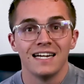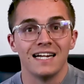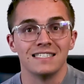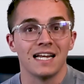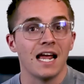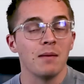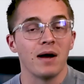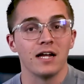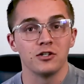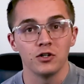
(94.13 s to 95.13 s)
and said, hey,
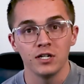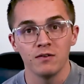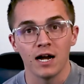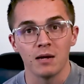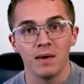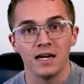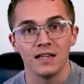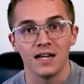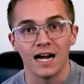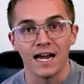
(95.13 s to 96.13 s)
my attorney recommended
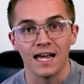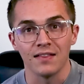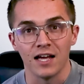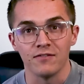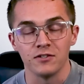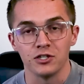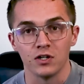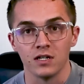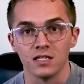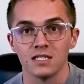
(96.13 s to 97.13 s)
that I get life
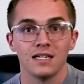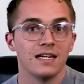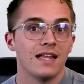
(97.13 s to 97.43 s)
insurance.